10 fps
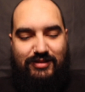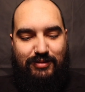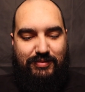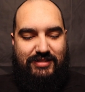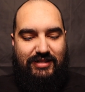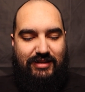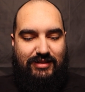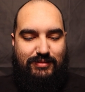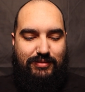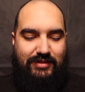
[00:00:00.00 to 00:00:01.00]
super sick.
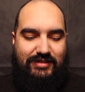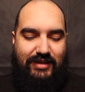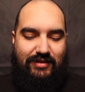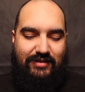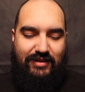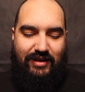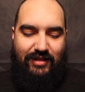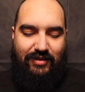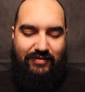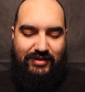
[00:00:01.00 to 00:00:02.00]
Let's pull this out. I
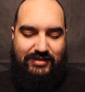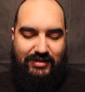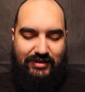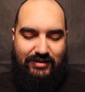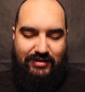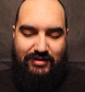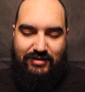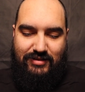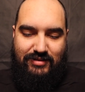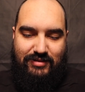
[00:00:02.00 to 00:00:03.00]
love this thing.
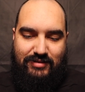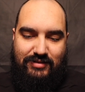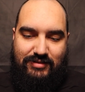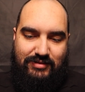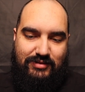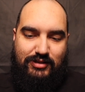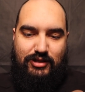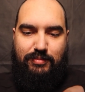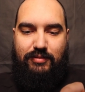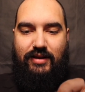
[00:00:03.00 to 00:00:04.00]

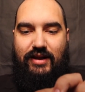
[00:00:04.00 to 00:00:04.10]
Super